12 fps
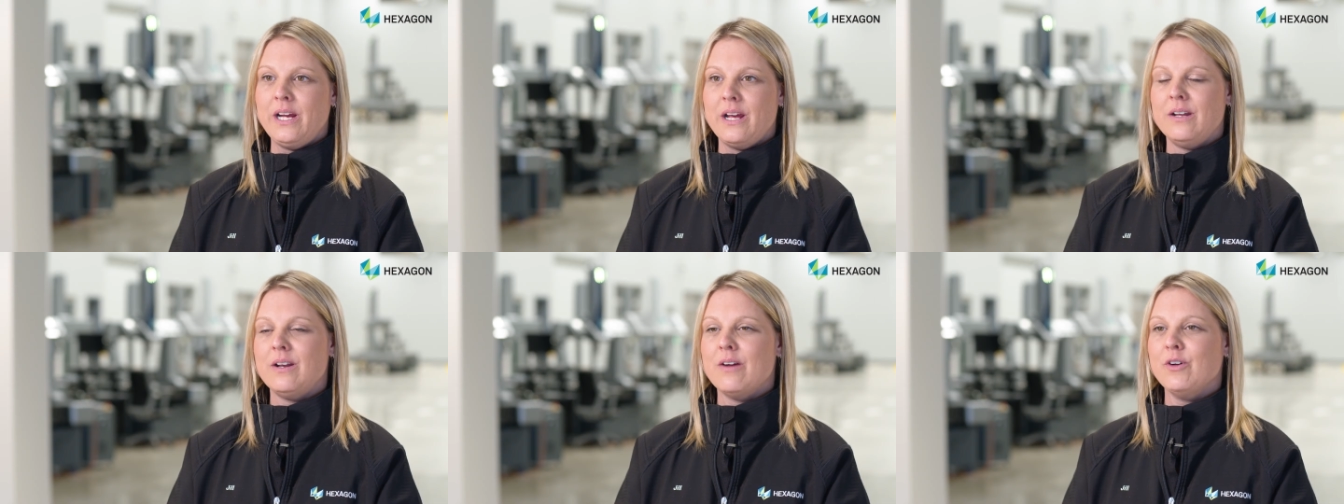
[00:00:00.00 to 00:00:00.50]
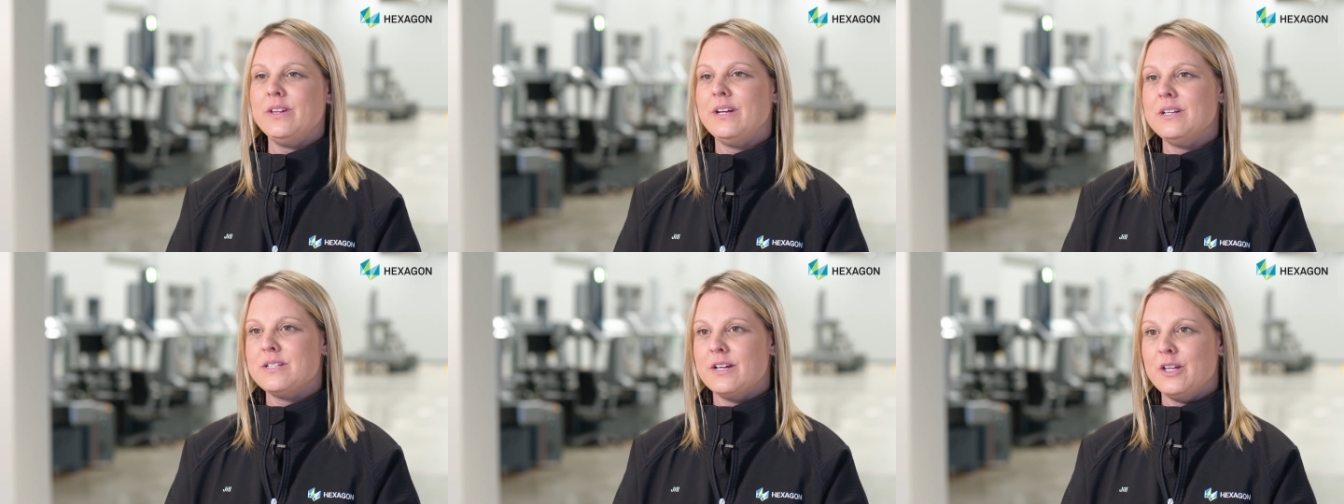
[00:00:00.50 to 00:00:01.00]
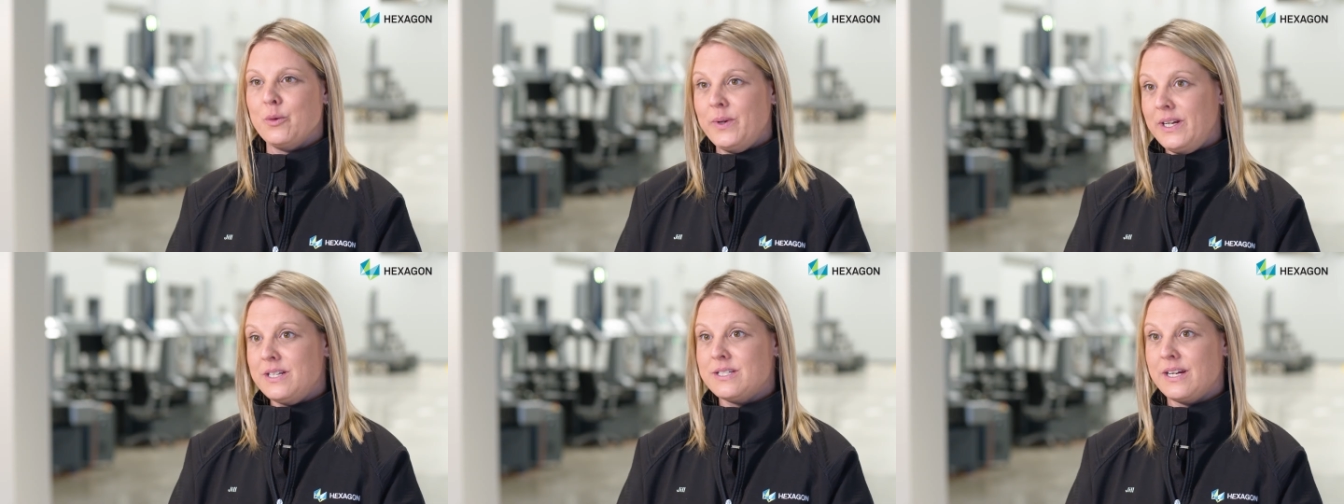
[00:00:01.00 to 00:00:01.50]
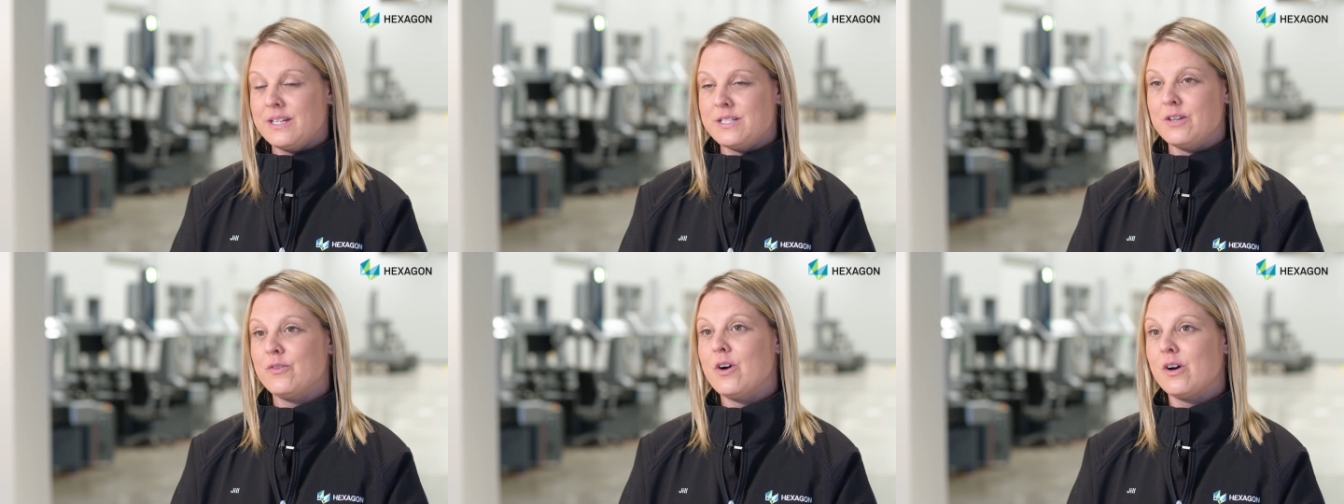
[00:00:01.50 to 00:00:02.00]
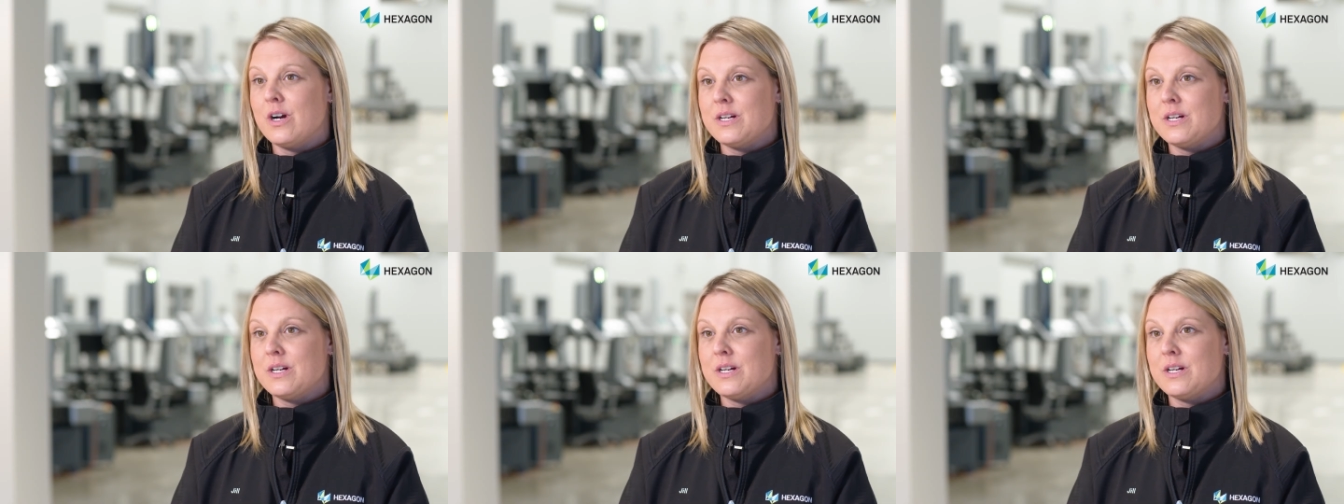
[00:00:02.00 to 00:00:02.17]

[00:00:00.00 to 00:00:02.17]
get everything done that we need to get done for our